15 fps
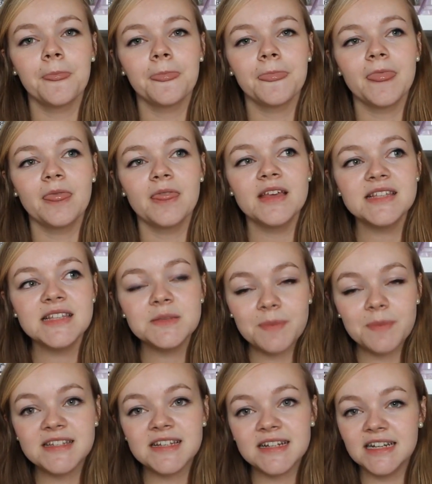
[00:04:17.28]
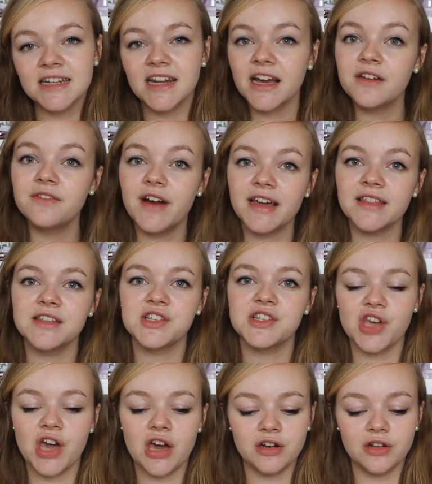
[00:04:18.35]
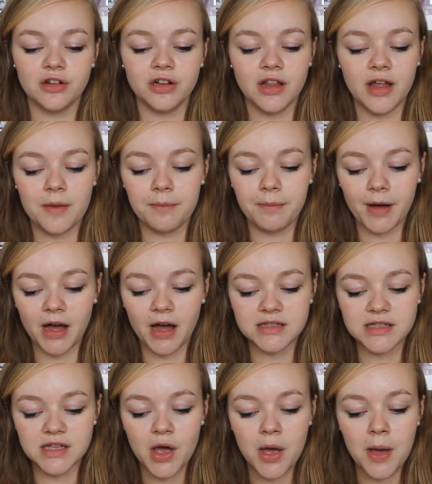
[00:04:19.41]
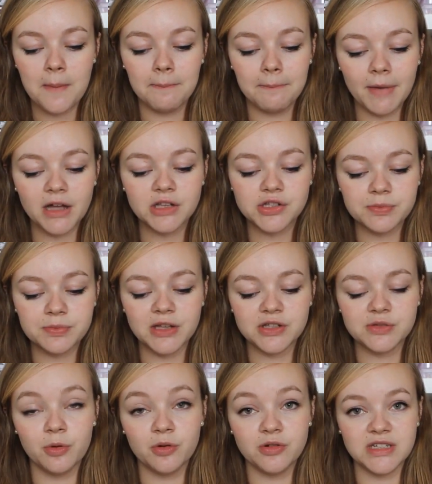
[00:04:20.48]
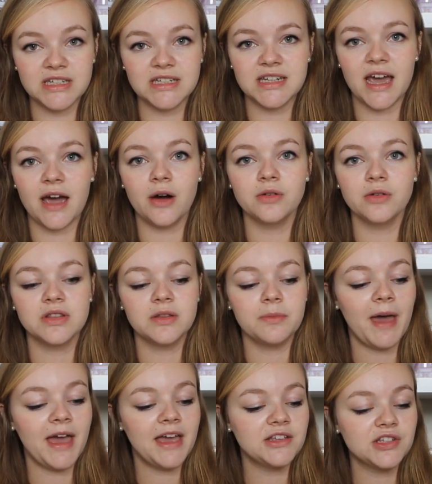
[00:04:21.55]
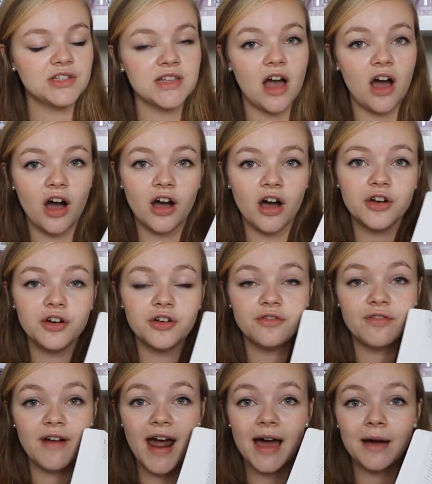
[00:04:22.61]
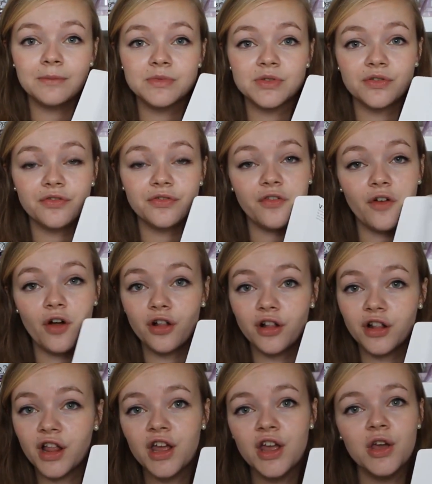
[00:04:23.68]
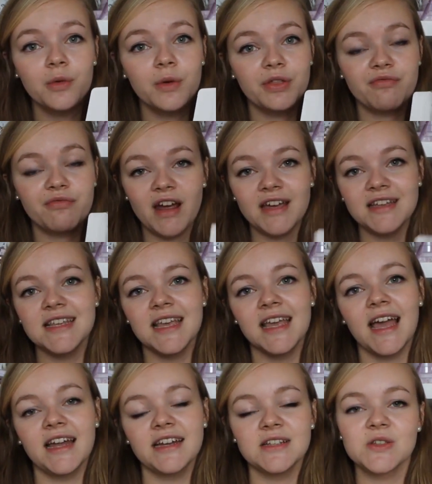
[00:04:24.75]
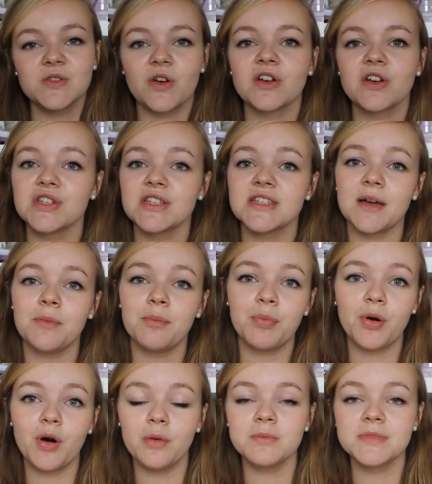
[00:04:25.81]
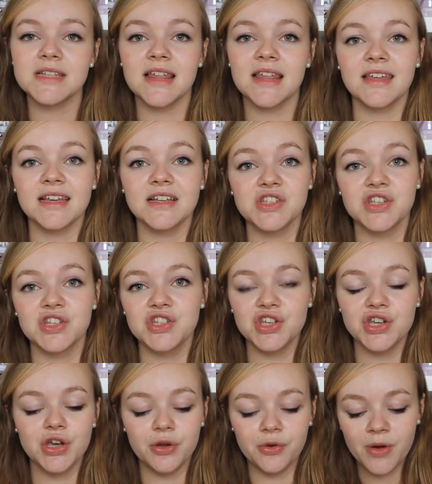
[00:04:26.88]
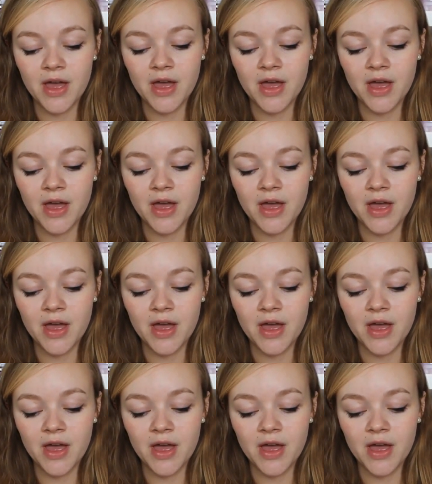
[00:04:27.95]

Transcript: This is basically like a Reckless journal, but much, much more detailed. The pages are crammed full with writing and instructions and prompts and things to do.